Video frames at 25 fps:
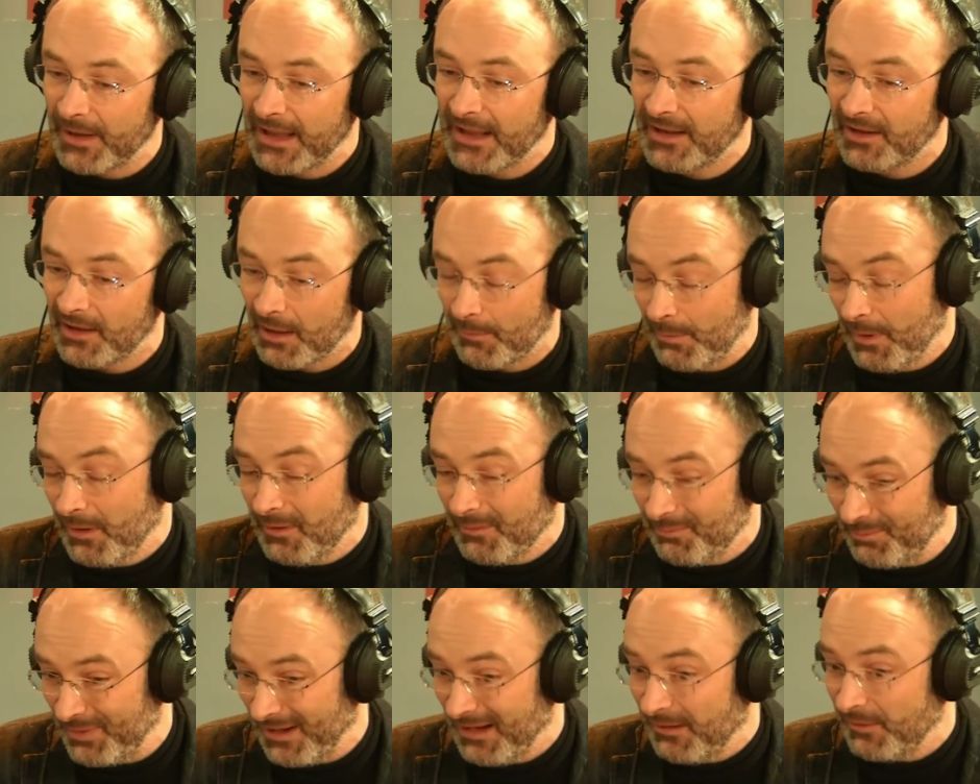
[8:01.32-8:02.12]

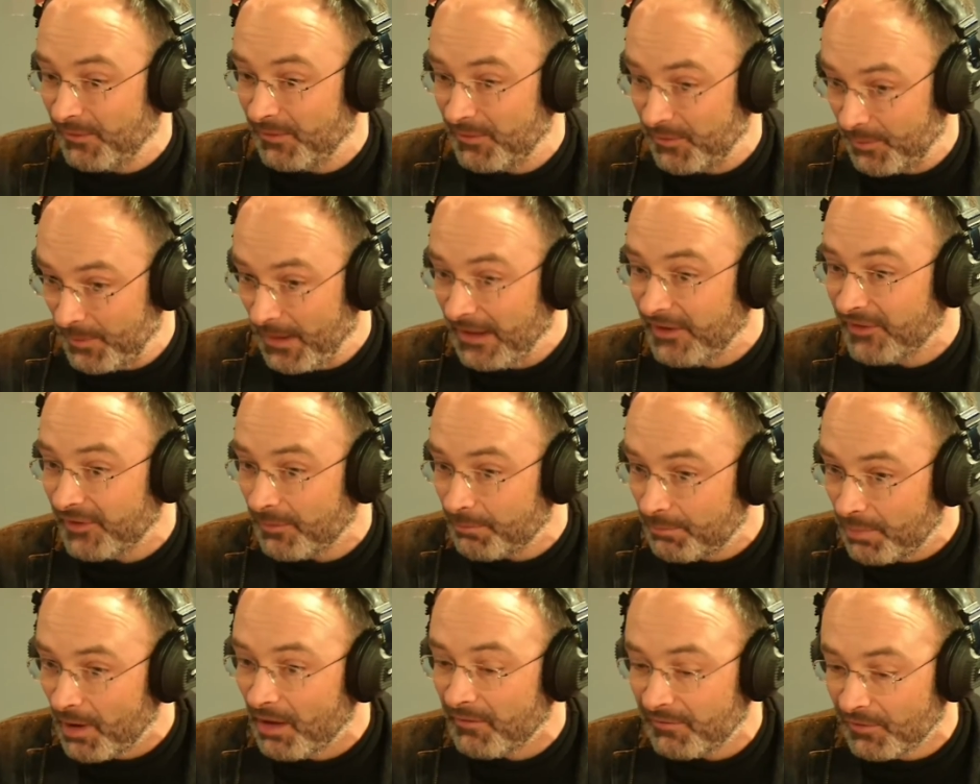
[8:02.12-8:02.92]
But it depends
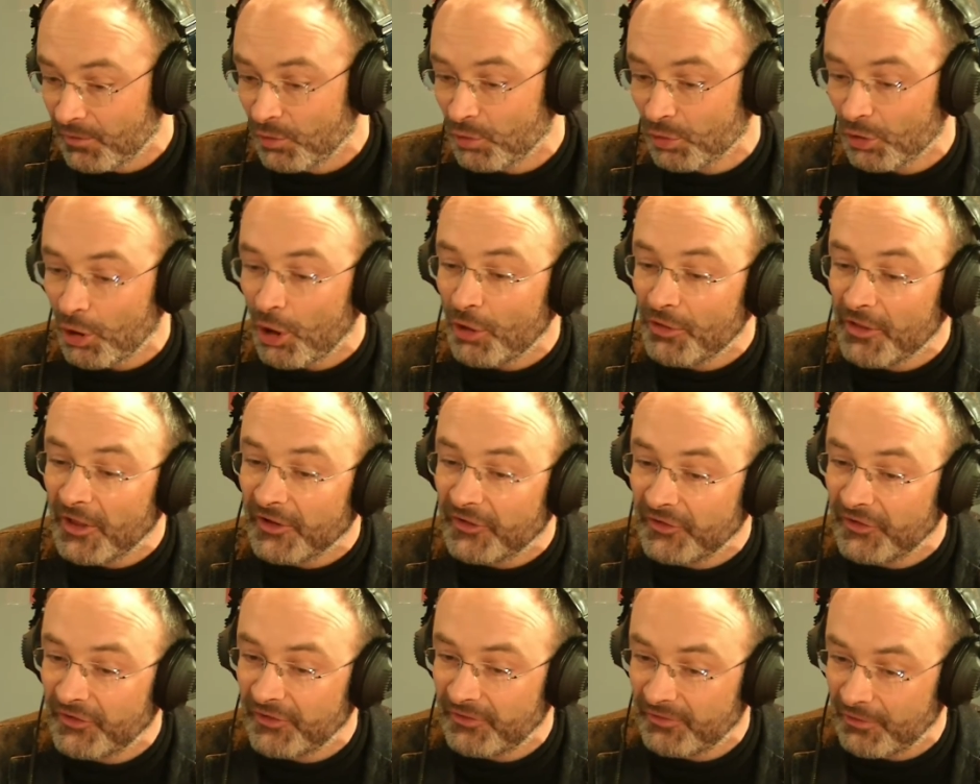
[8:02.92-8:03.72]
above all on
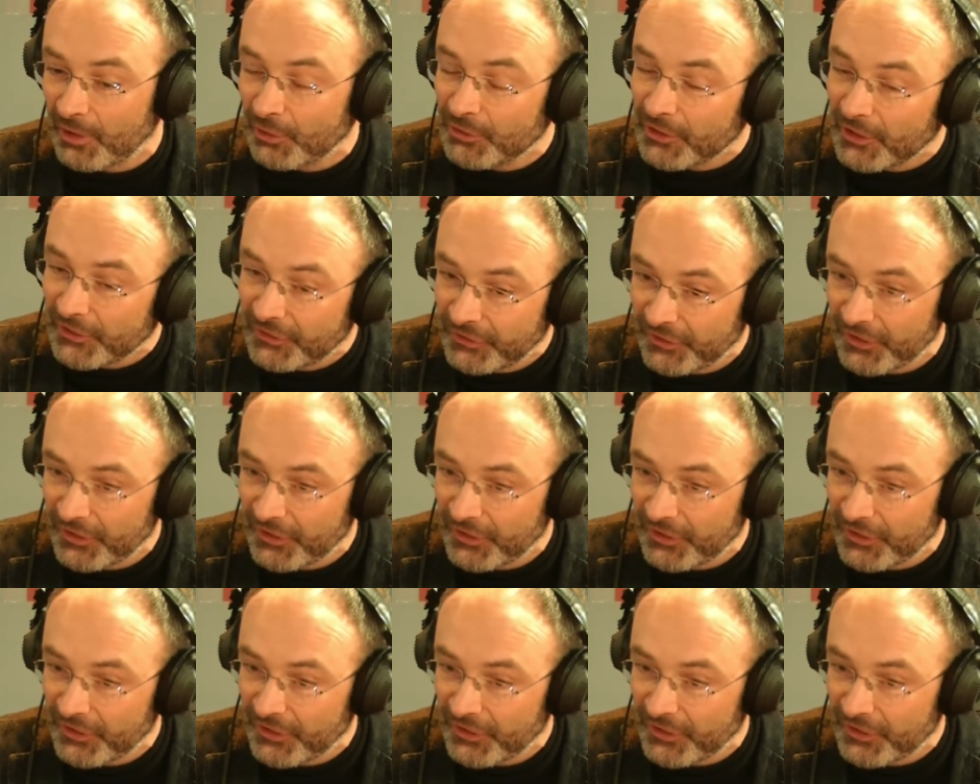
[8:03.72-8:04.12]
the